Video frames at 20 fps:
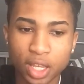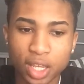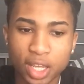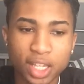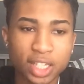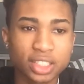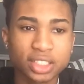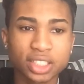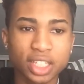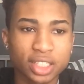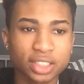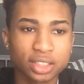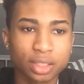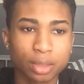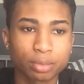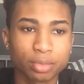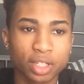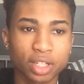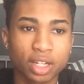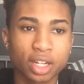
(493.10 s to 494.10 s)
he said
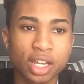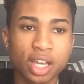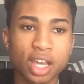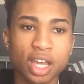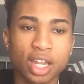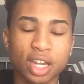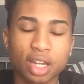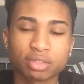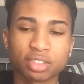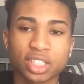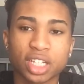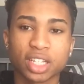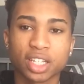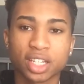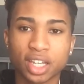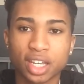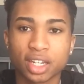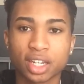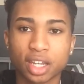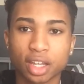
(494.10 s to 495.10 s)
something. And I was like,
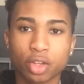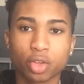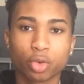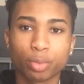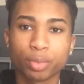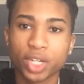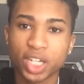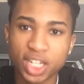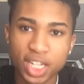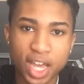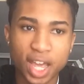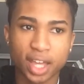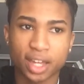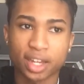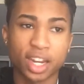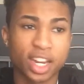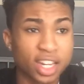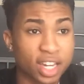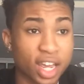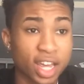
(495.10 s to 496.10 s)
yeah, nigga, you'll be dead.
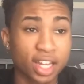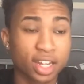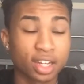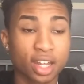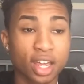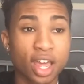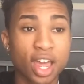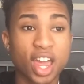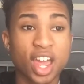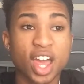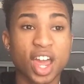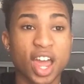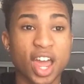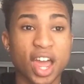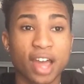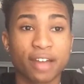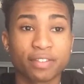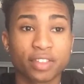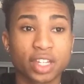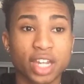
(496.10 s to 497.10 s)
And then
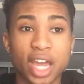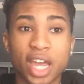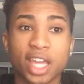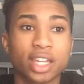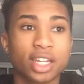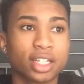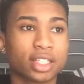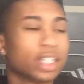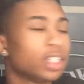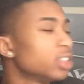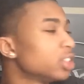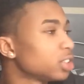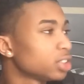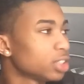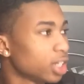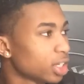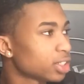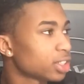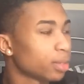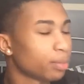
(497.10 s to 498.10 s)
after that, he just
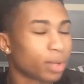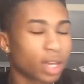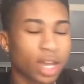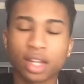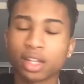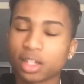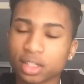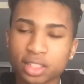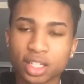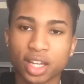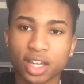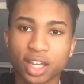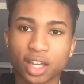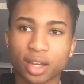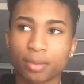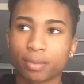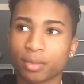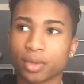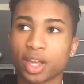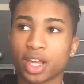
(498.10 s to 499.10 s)
looked at me. I looked at
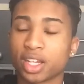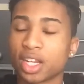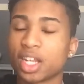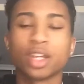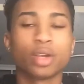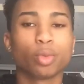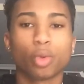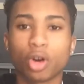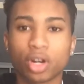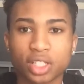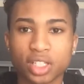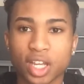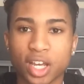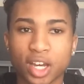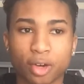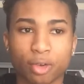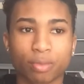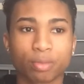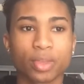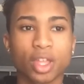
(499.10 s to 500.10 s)
him. And then he walked
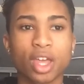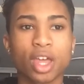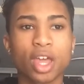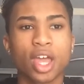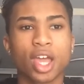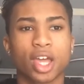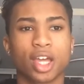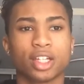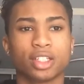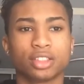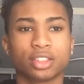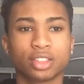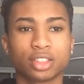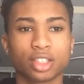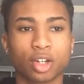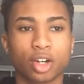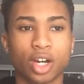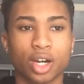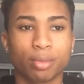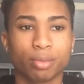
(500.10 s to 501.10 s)
out. And
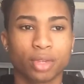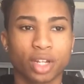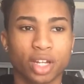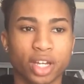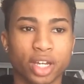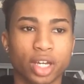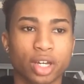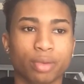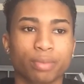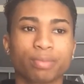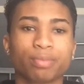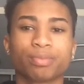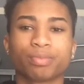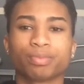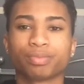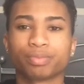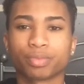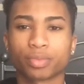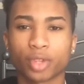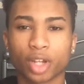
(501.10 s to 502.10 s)
so I'm like,
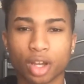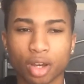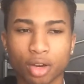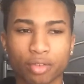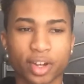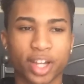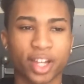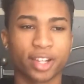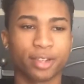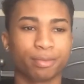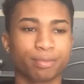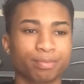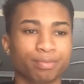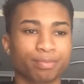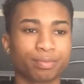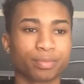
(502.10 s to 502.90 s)
all right.